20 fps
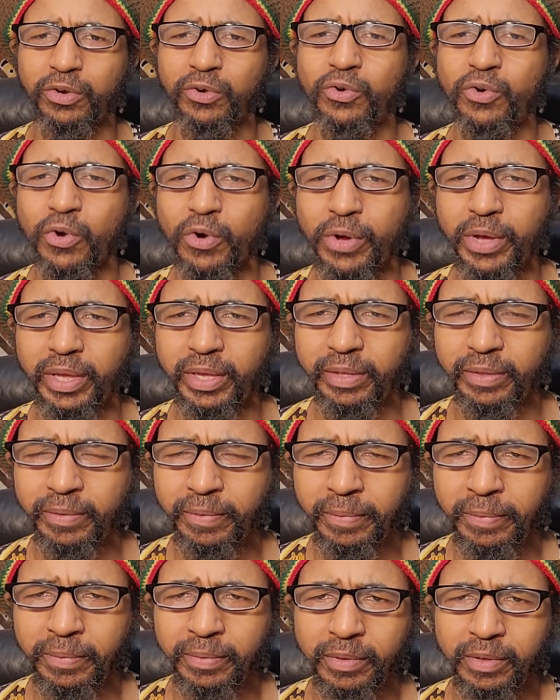growing,
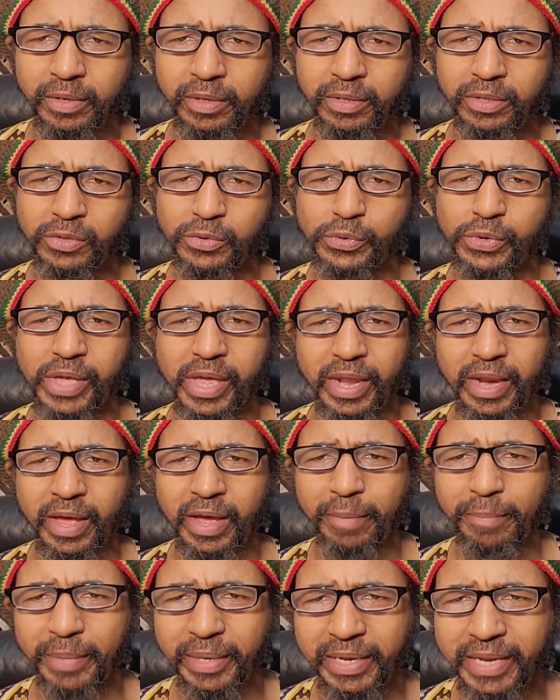you
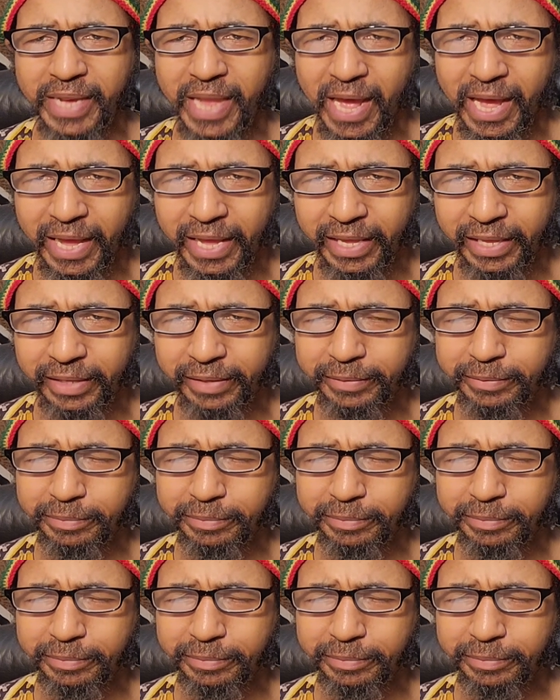cannot be dying,